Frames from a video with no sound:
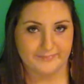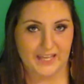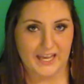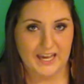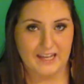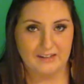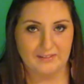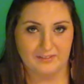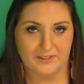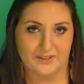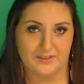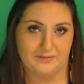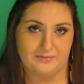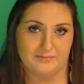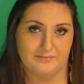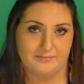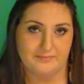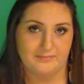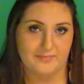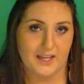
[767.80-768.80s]
I don't know.
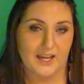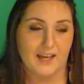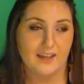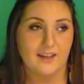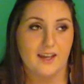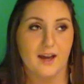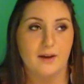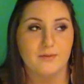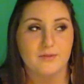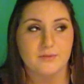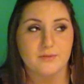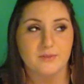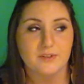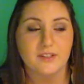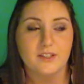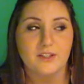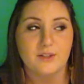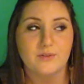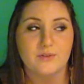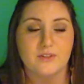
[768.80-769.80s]
I was
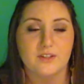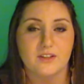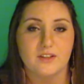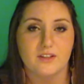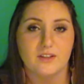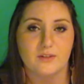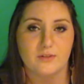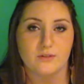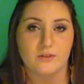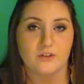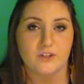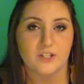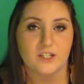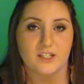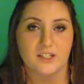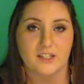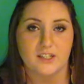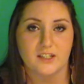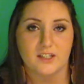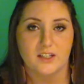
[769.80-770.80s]
really used to the
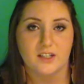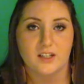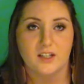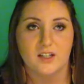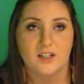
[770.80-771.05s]
Neutrogena